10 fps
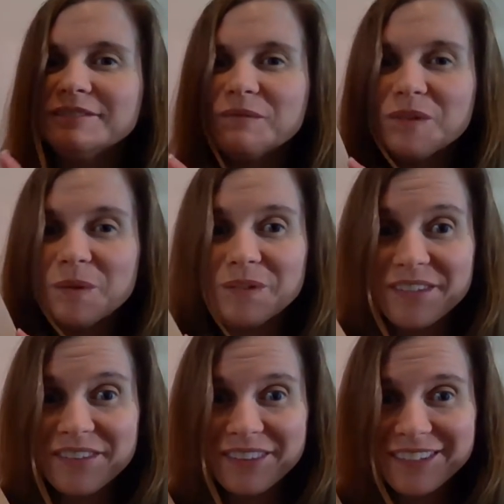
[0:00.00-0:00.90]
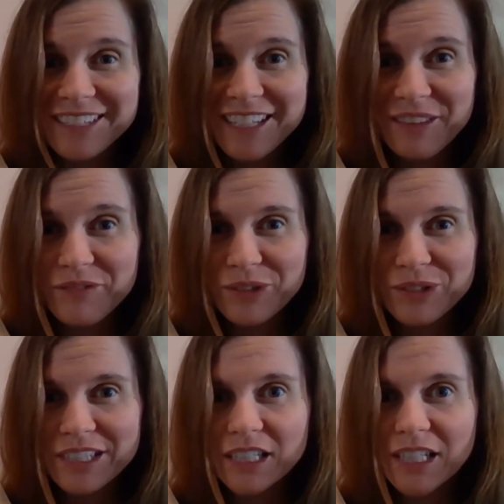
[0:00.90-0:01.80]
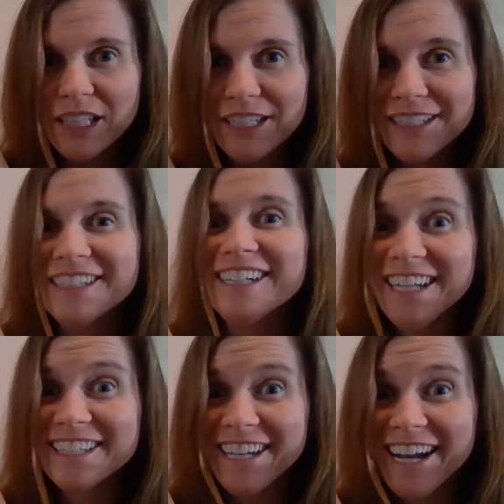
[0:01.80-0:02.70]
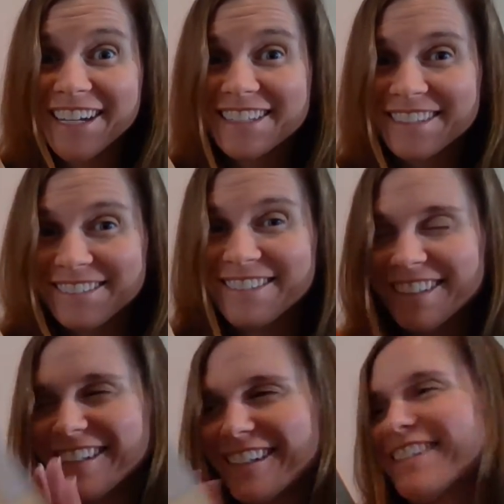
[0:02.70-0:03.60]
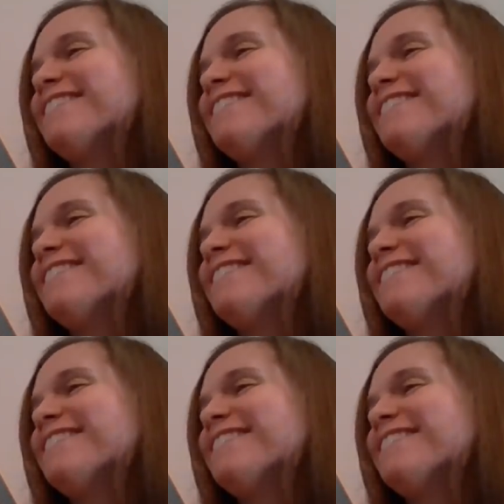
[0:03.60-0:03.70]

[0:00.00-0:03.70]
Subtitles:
What was on the 13th floor? A dinosaur.